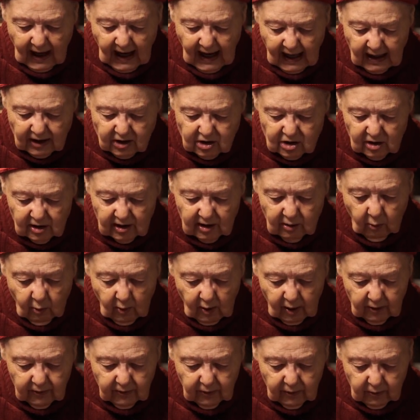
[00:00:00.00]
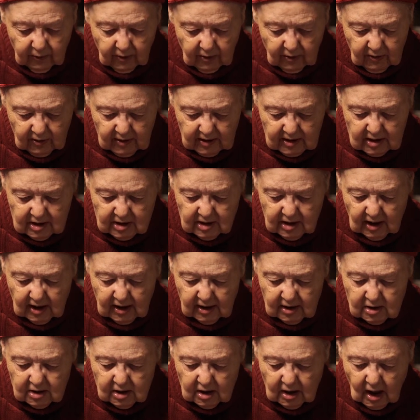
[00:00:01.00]
actually work through these
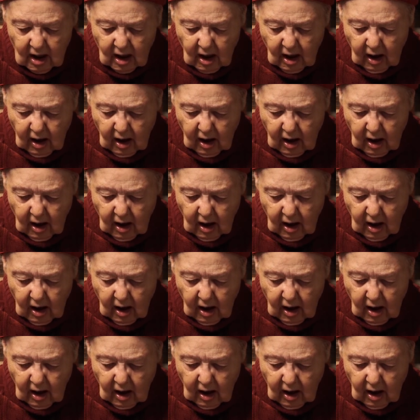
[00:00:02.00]
things?